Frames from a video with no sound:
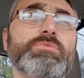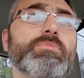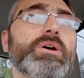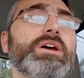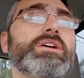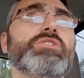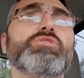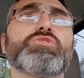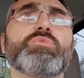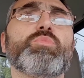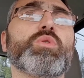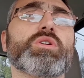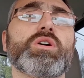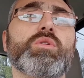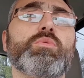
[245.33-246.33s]
with me and do some
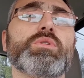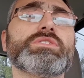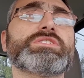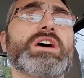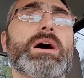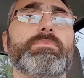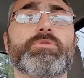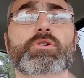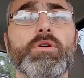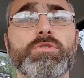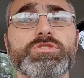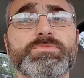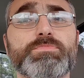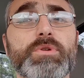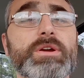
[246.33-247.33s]
one on one time. They're
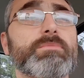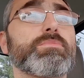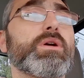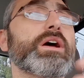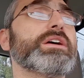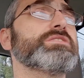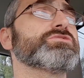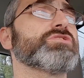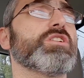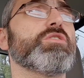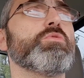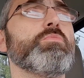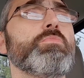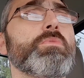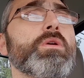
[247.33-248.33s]
on spring break.
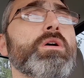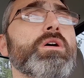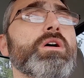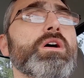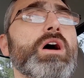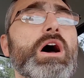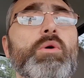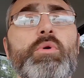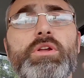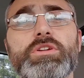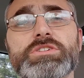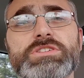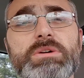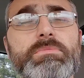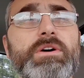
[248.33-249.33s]
So I went and
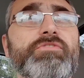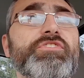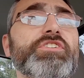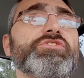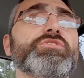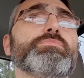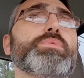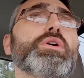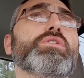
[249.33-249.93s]
looked at my fishing